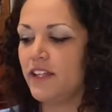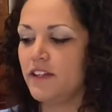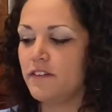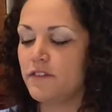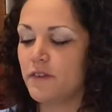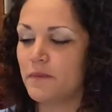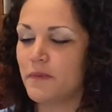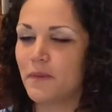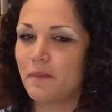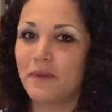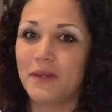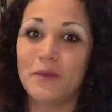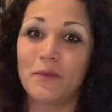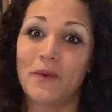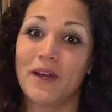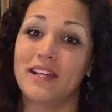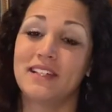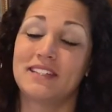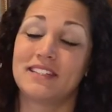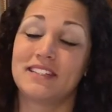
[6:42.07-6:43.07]
from the
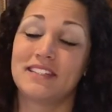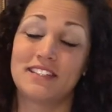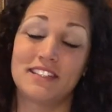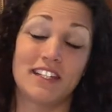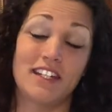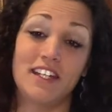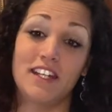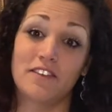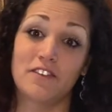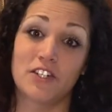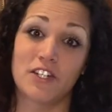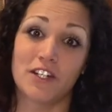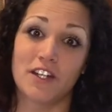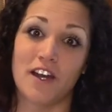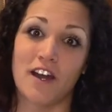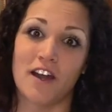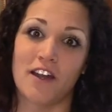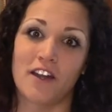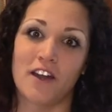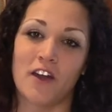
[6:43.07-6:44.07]
Midwest city of
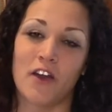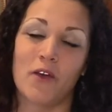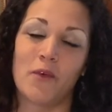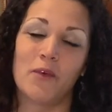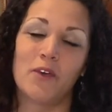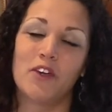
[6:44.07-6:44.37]
Chicago,